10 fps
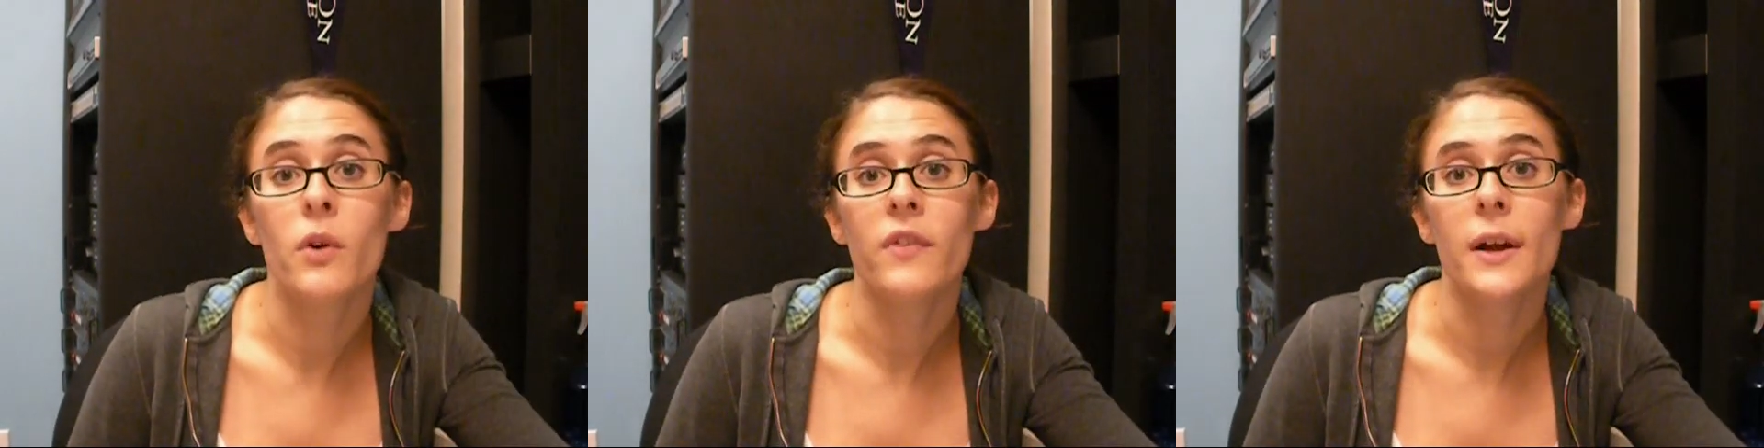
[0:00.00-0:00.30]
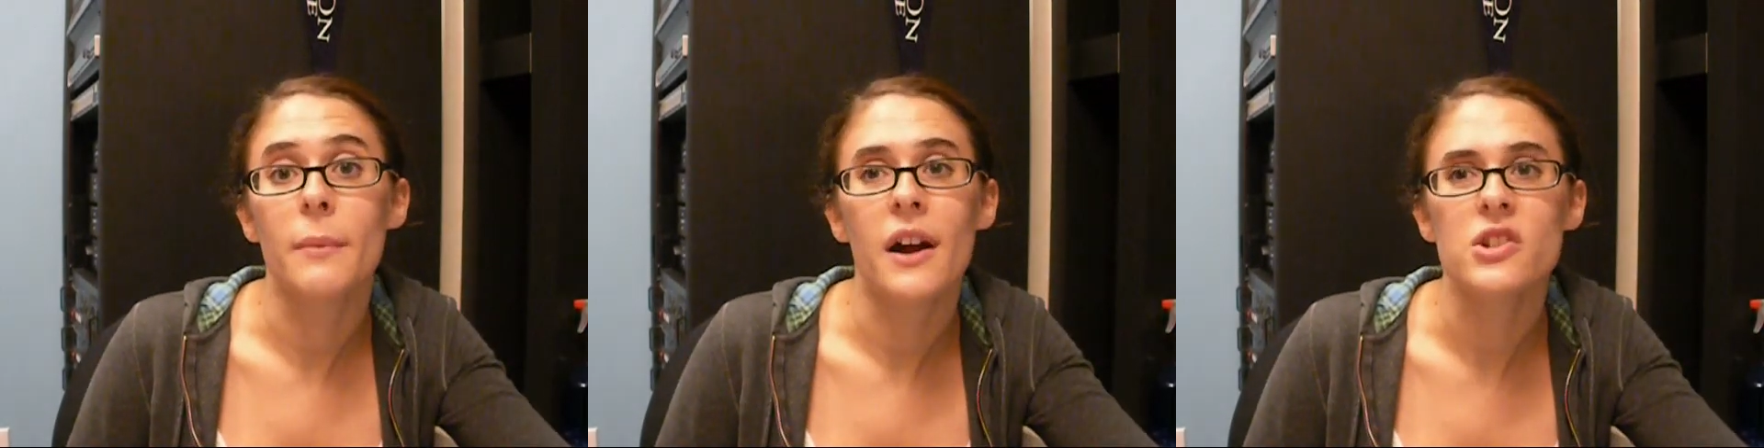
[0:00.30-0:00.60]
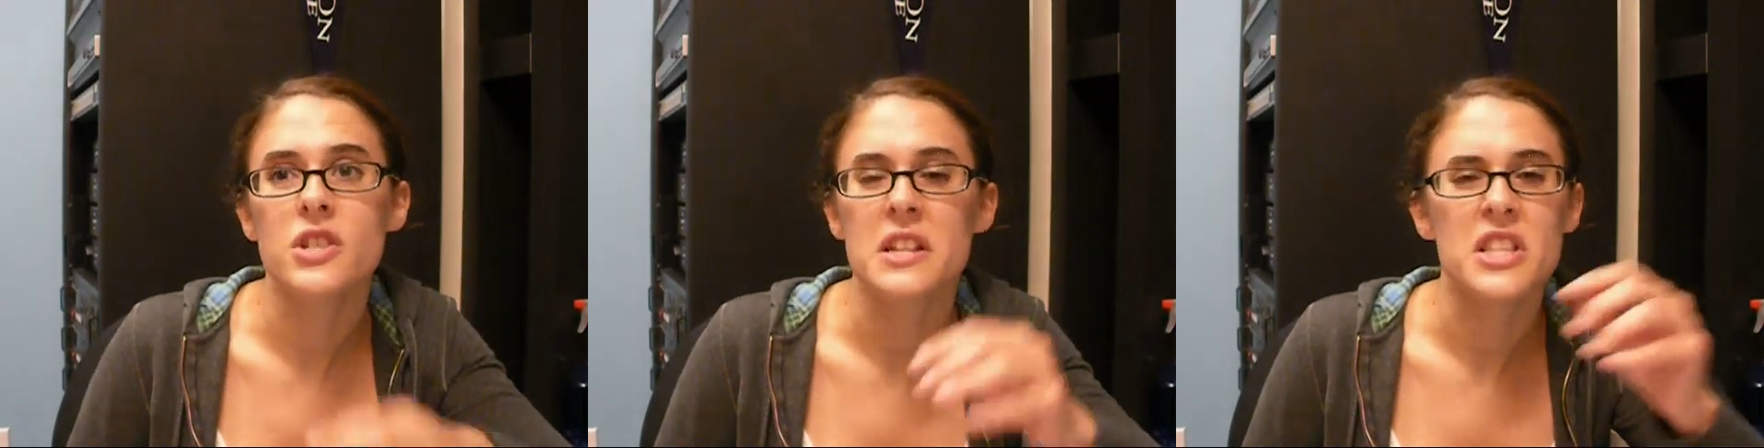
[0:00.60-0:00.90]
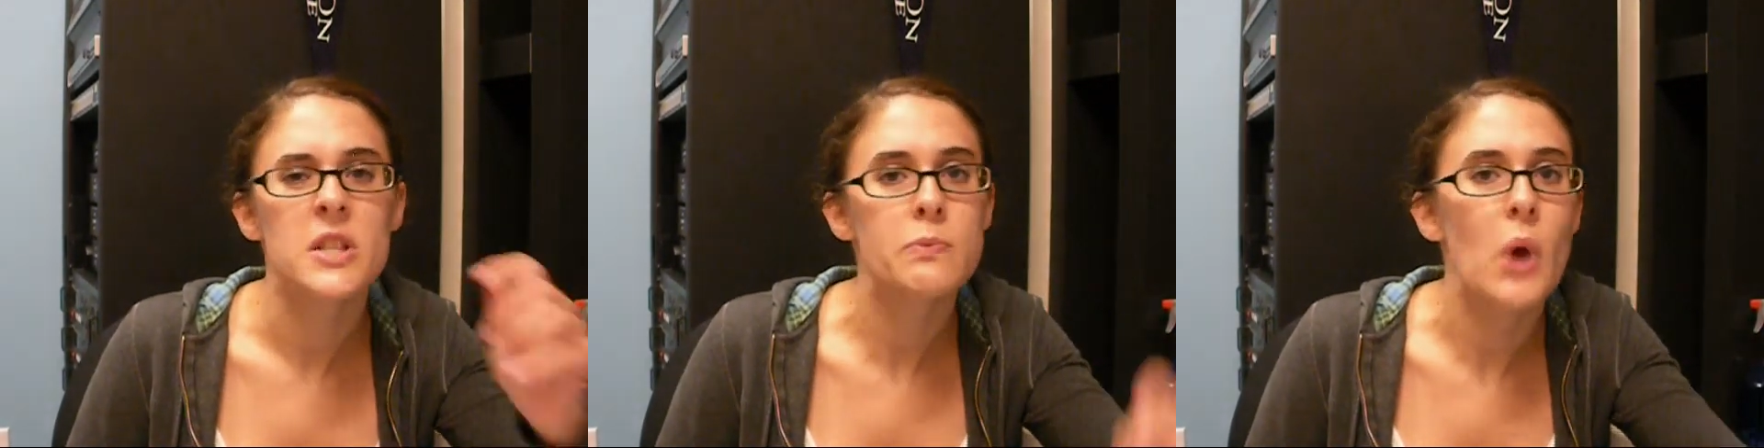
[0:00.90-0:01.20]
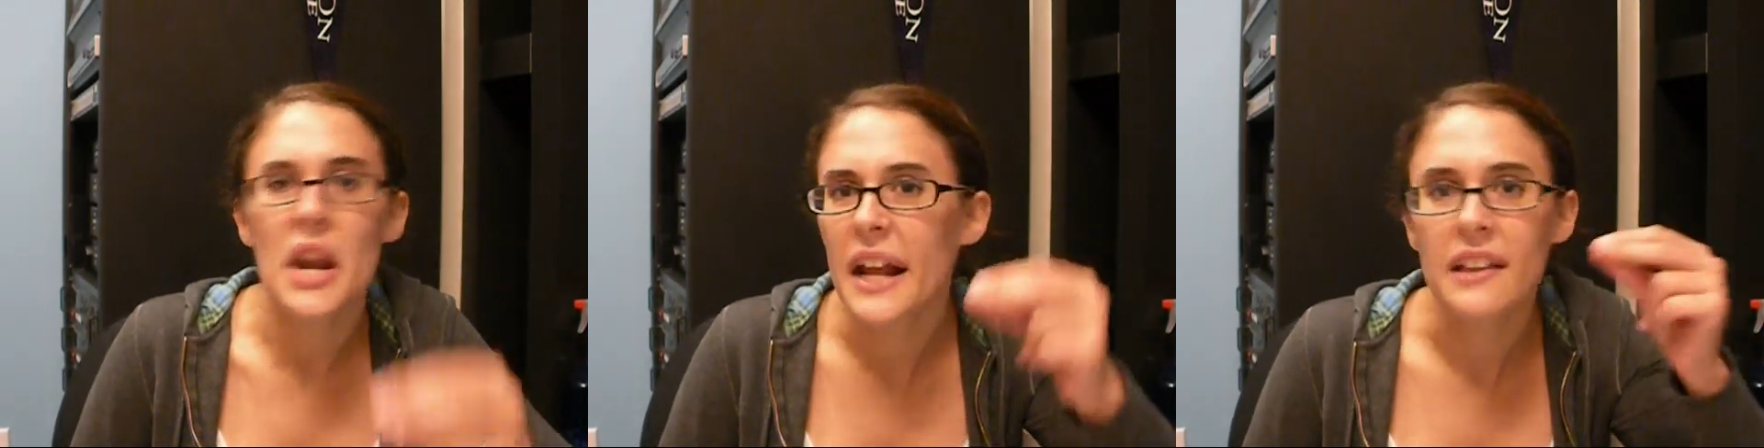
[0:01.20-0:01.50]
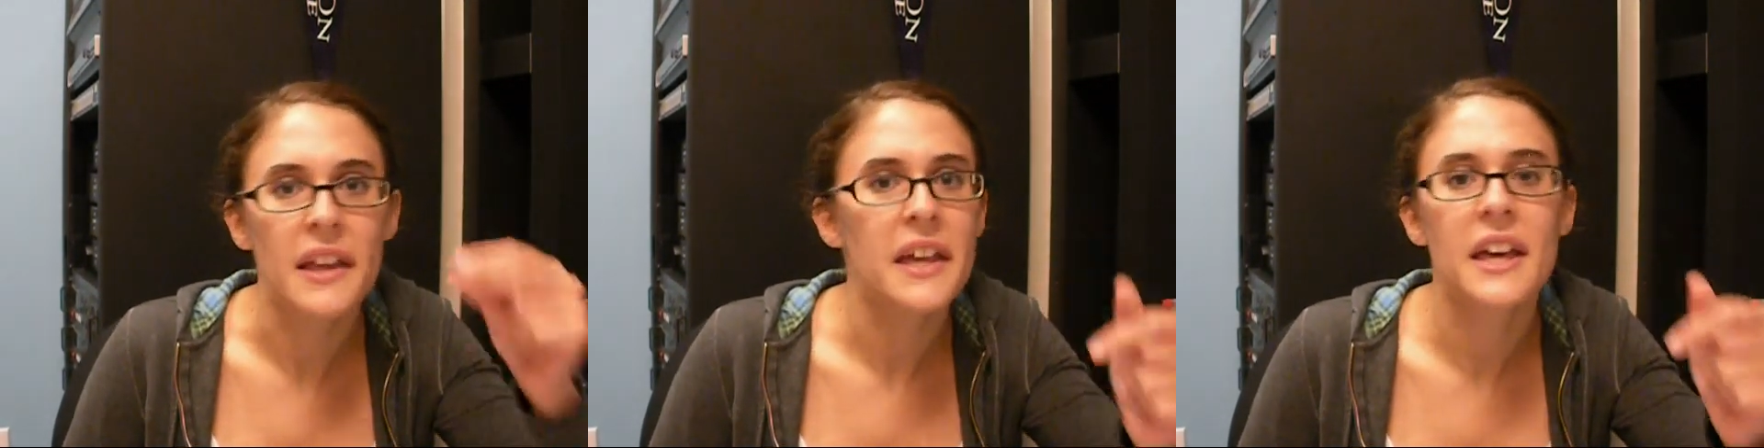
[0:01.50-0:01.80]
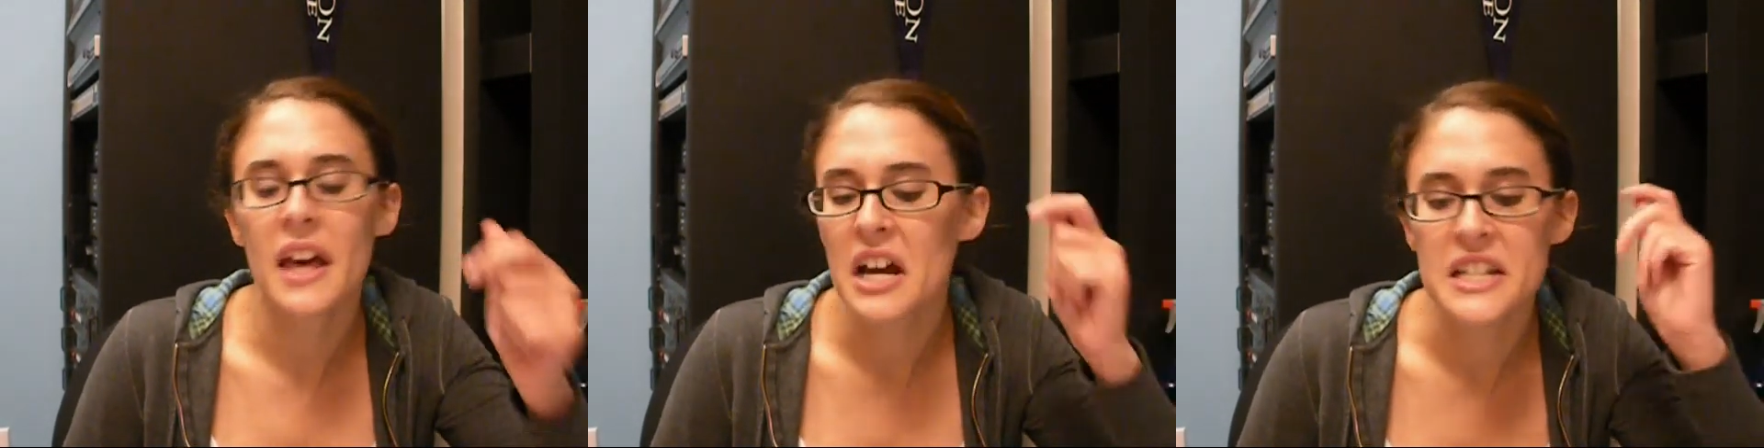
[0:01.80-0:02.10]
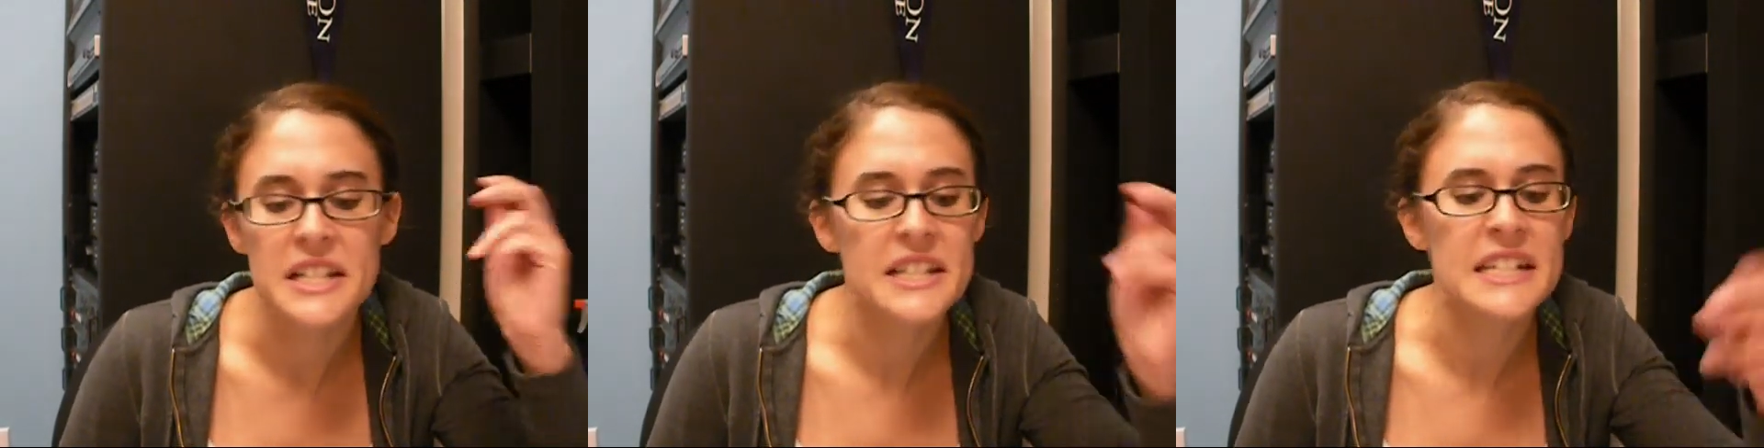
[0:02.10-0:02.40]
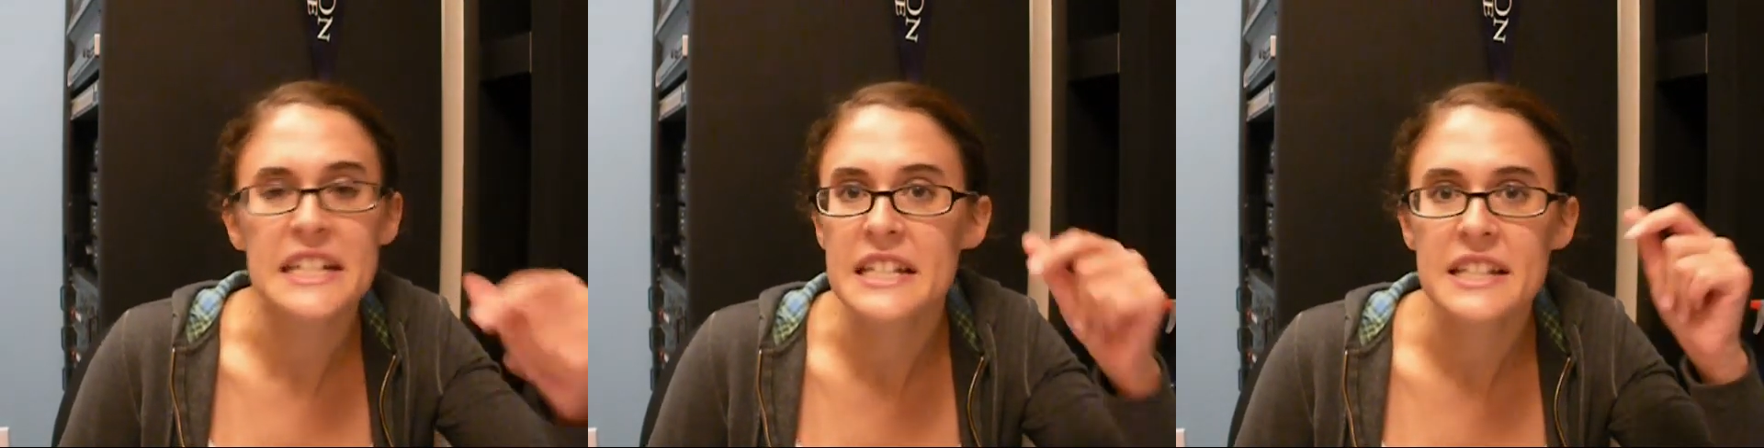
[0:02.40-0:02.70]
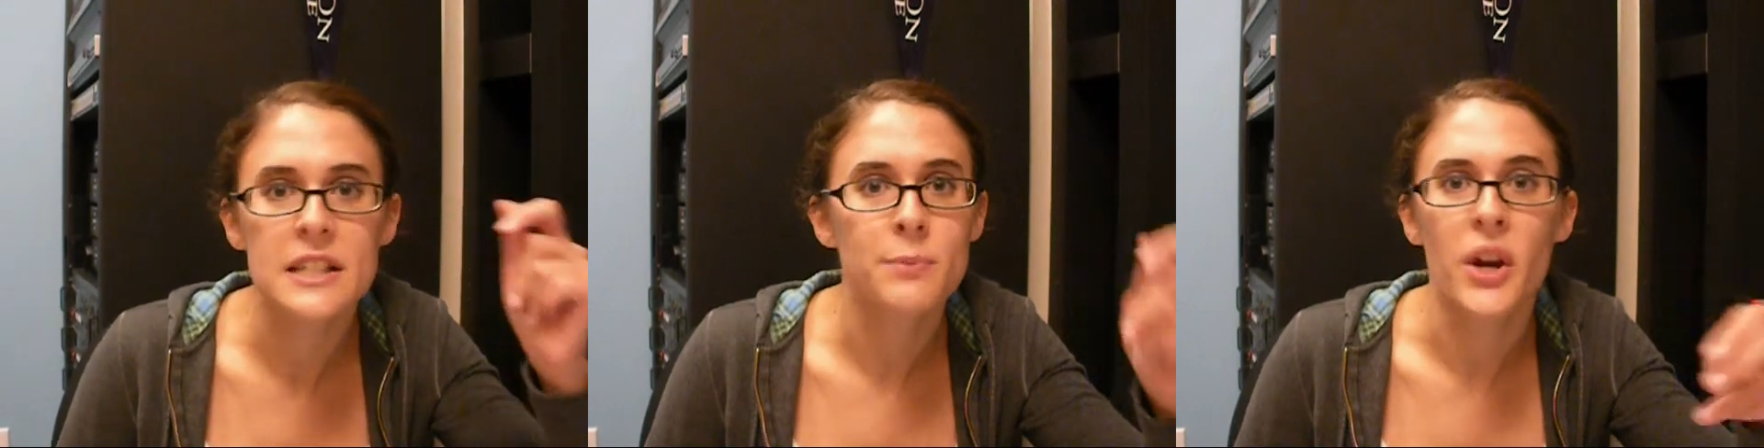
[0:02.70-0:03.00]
more vampires and spreading like a disease,